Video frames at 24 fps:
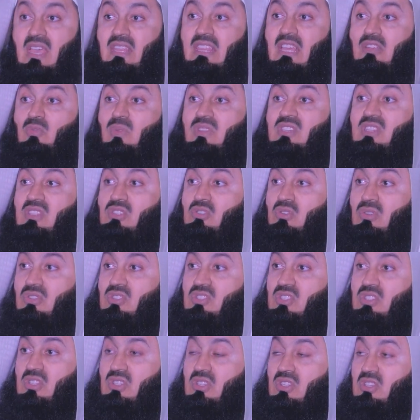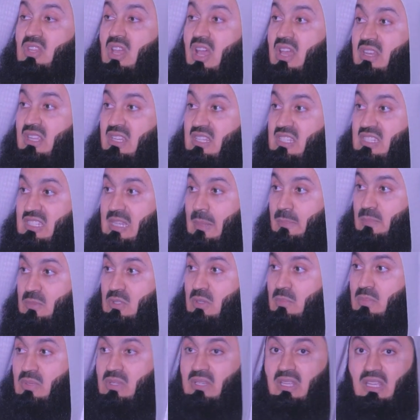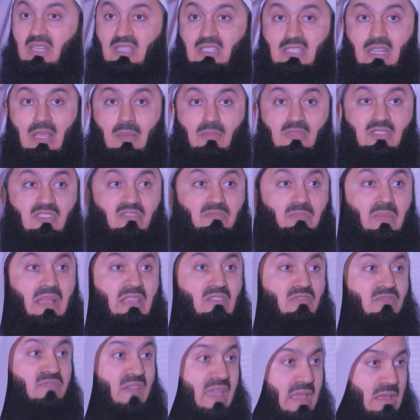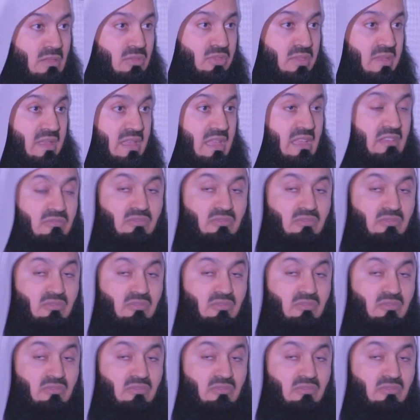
that which is considered unacceptable in terms of my faith.